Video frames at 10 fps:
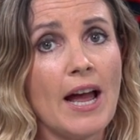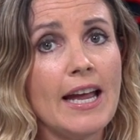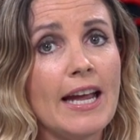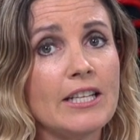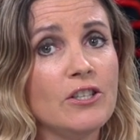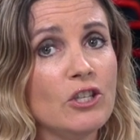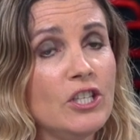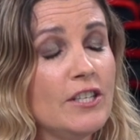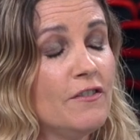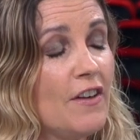right? And so
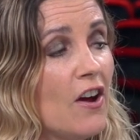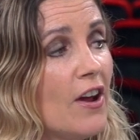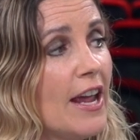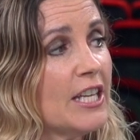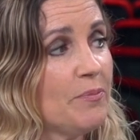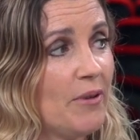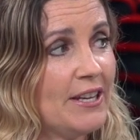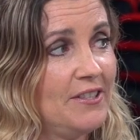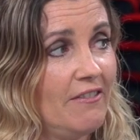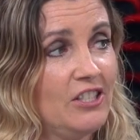she's very
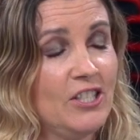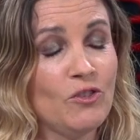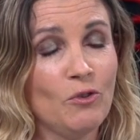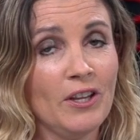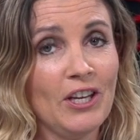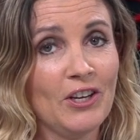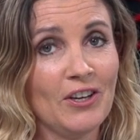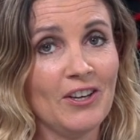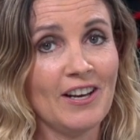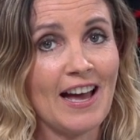expressive and she's really
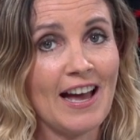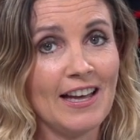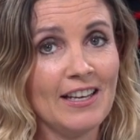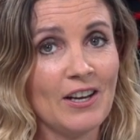good at,